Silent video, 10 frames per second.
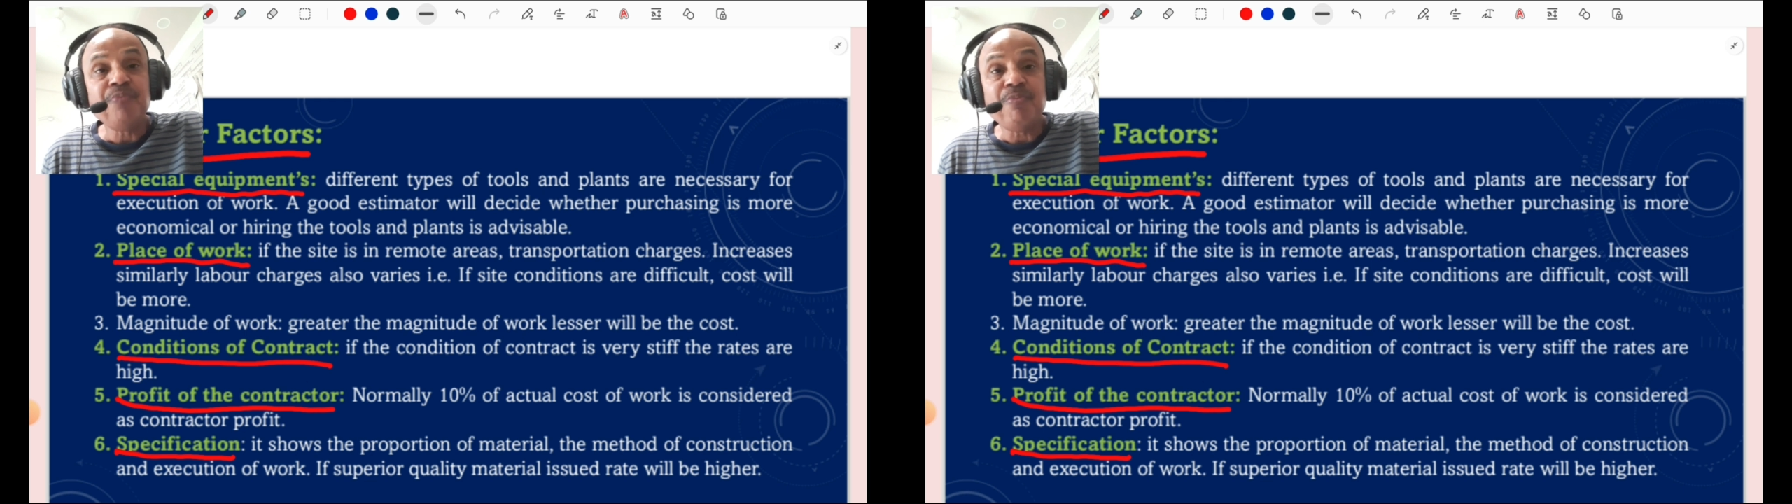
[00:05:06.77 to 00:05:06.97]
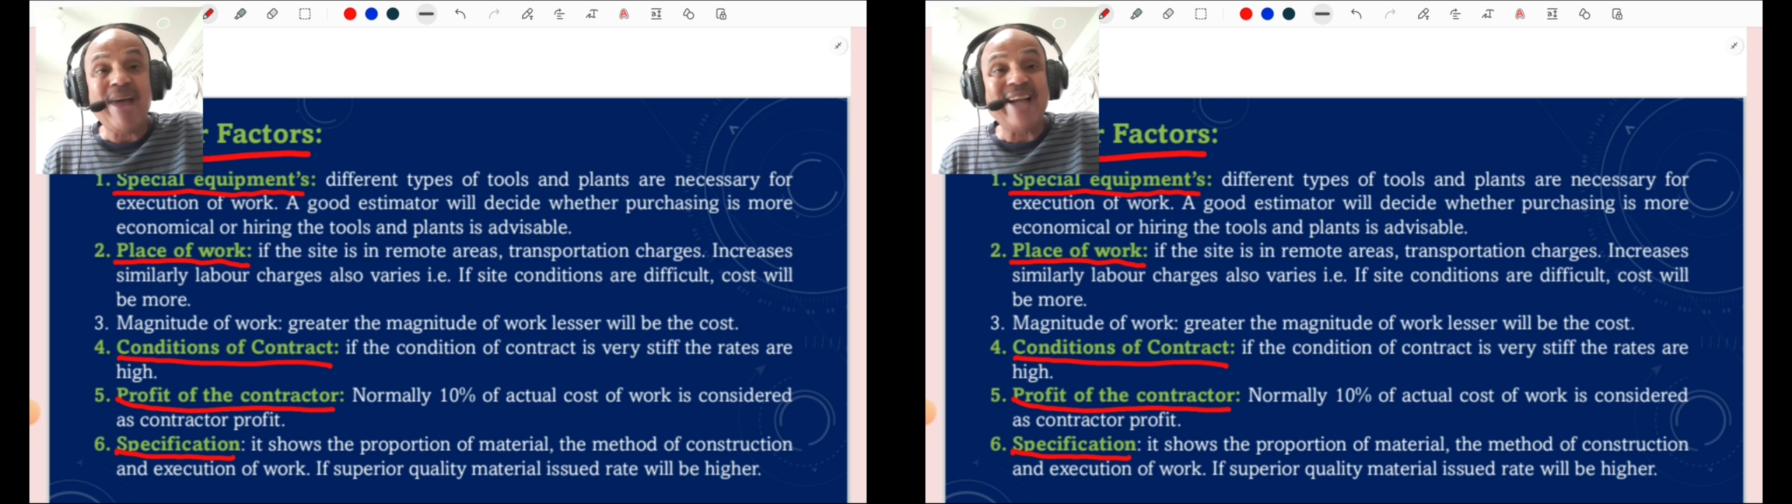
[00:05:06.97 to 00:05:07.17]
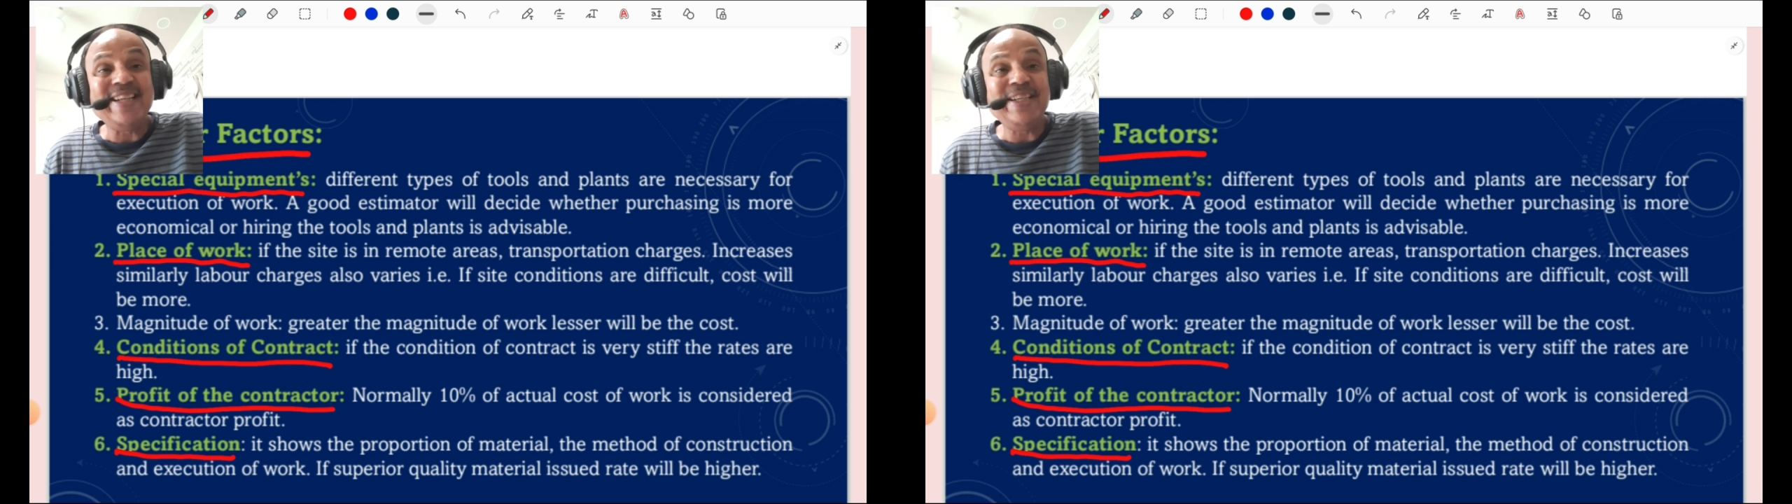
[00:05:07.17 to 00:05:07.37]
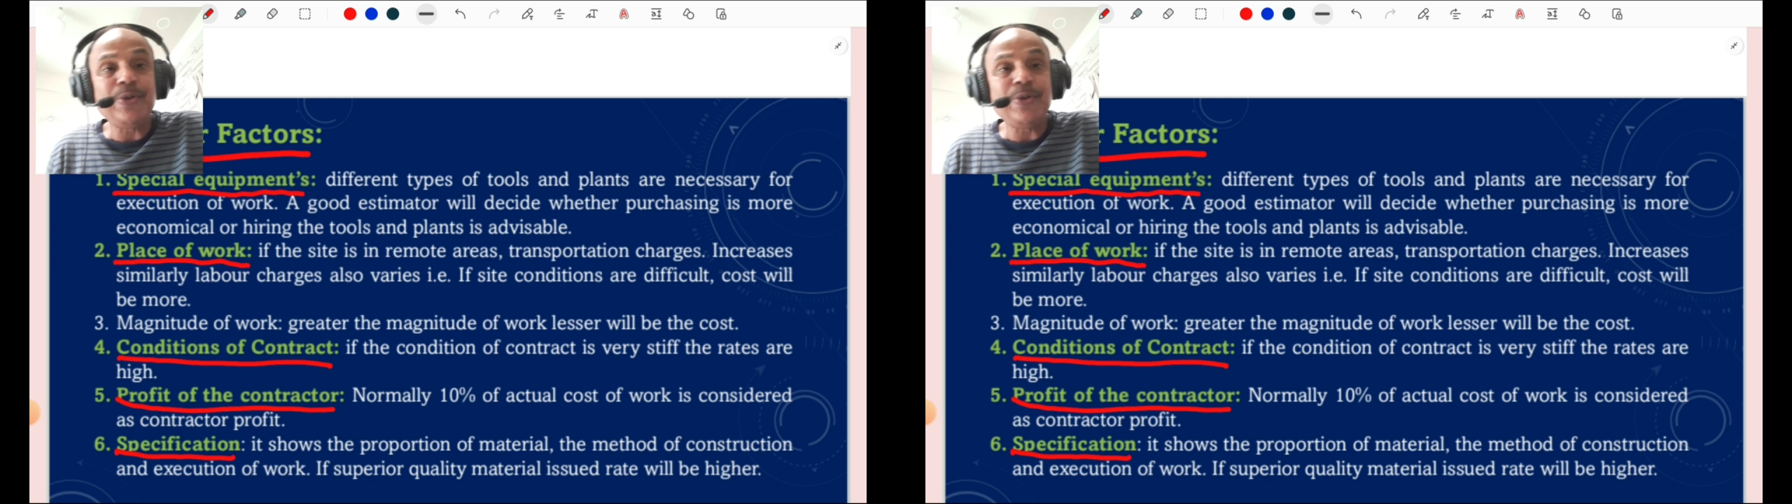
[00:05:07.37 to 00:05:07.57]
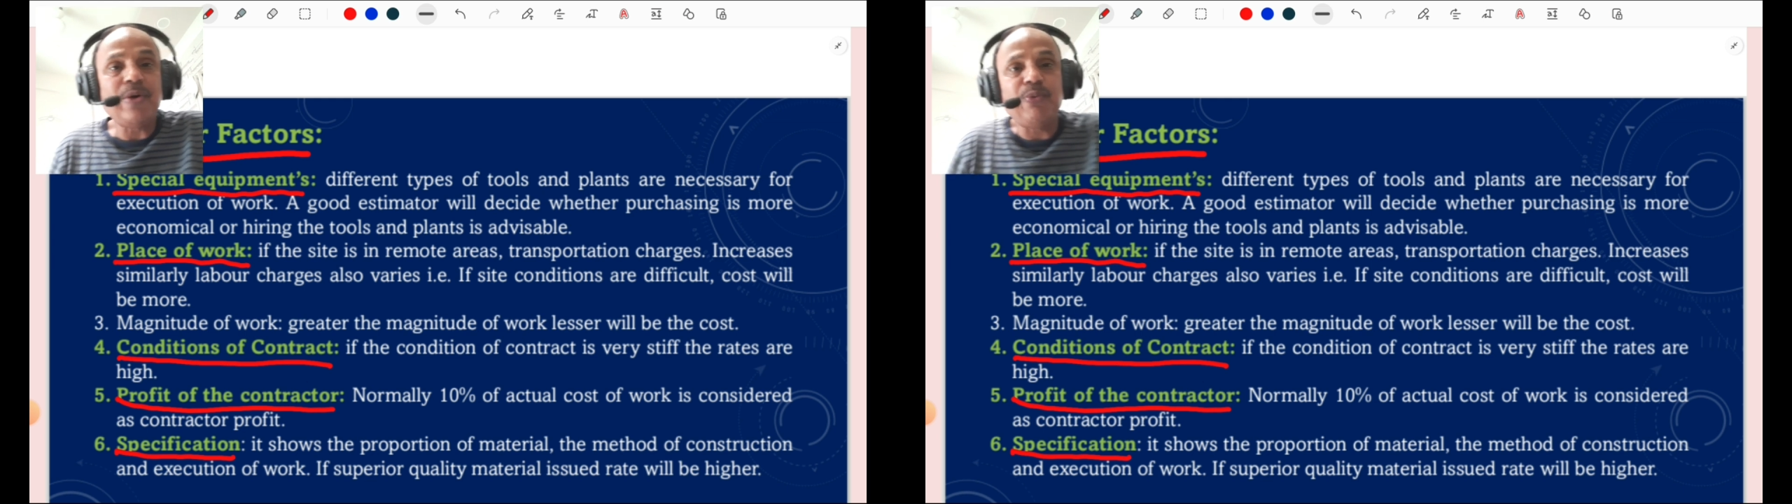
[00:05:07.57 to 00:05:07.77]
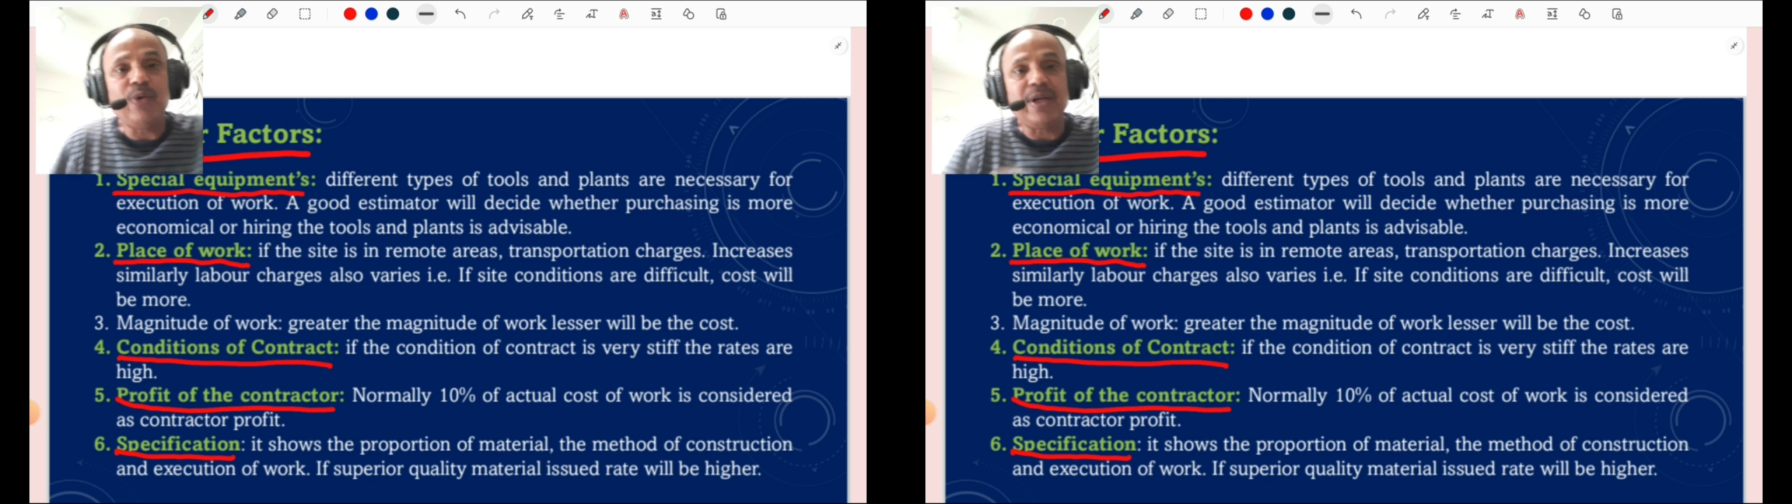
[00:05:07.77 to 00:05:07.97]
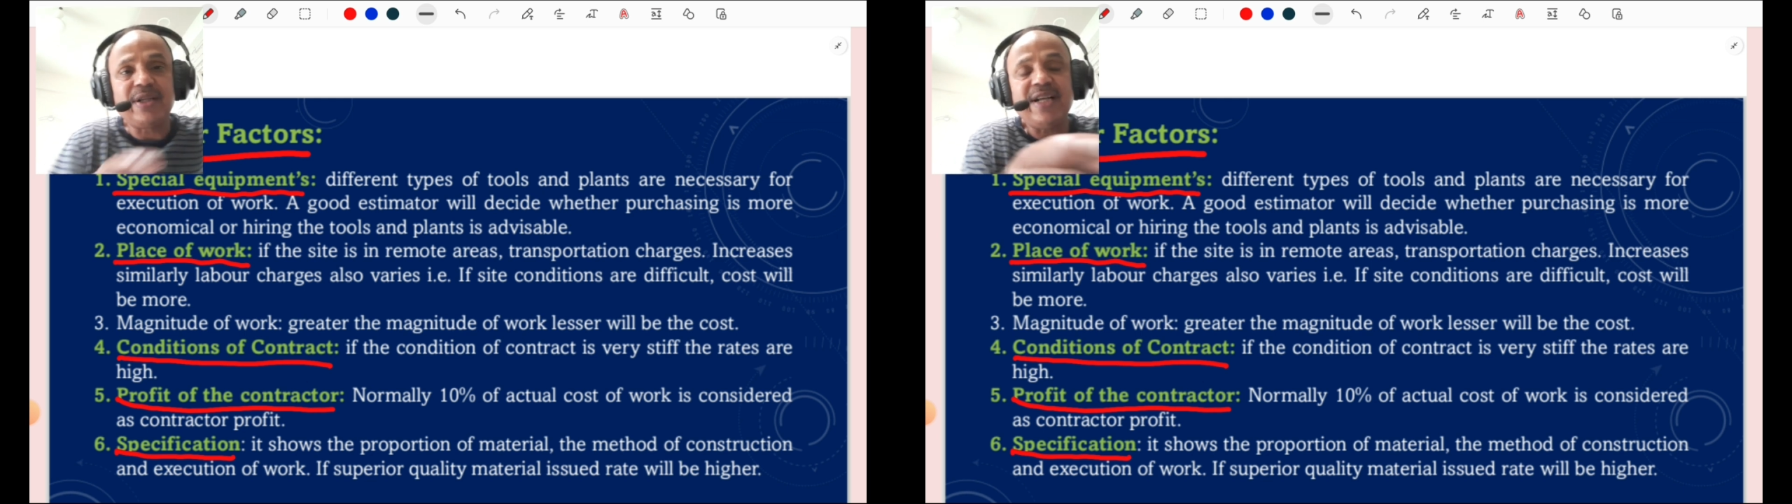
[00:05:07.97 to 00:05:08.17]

Magnitude of work,